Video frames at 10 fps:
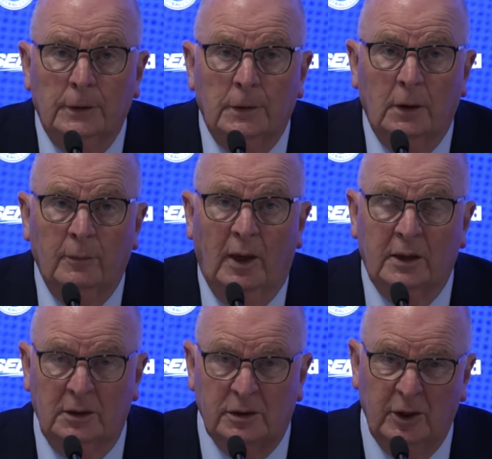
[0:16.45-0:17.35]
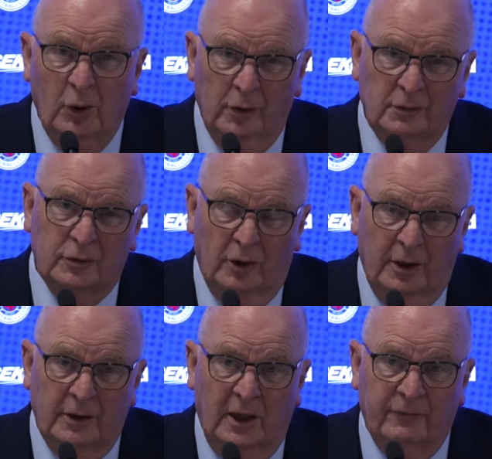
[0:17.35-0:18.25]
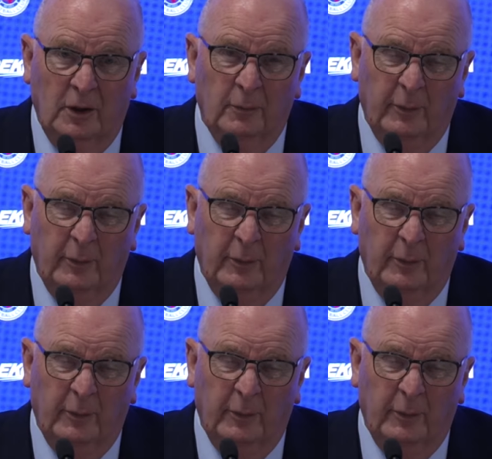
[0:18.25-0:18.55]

But I can stay on sort of indefinitely.